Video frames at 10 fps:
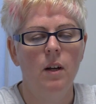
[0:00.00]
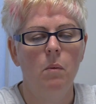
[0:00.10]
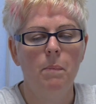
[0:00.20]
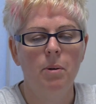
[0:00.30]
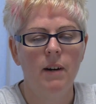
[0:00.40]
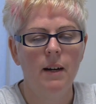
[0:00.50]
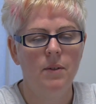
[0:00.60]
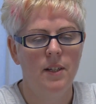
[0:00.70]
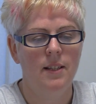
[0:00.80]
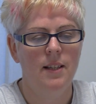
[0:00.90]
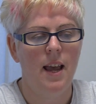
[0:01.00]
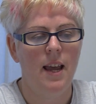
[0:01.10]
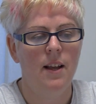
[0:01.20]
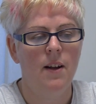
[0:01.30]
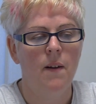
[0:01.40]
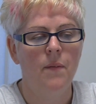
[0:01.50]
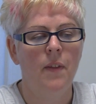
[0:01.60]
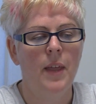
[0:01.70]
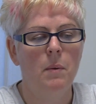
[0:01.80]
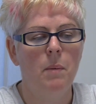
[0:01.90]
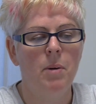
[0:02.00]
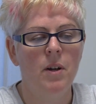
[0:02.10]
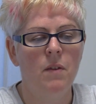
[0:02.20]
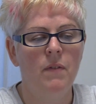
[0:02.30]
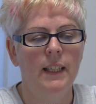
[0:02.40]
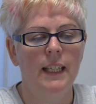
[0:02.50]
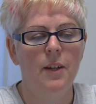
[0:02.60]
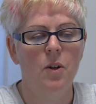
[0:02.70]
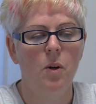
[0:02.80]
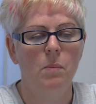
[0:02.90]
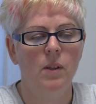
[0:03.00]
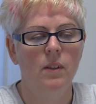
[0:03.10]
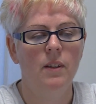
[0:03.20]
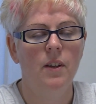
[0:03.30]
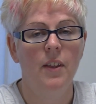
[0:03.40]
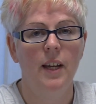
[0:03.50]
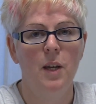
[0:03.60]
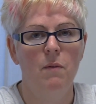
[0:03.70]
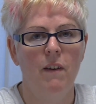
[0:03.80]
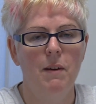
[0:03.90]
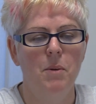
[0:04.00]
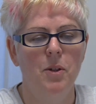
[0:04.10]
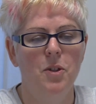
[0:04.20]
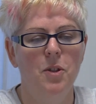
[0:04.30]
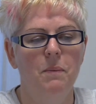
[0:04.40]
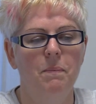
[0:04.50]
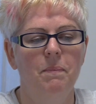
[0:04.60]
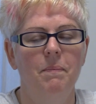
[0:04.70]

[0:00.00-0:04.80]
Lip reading: were proud to say that they were perfectly normal, thank you very much.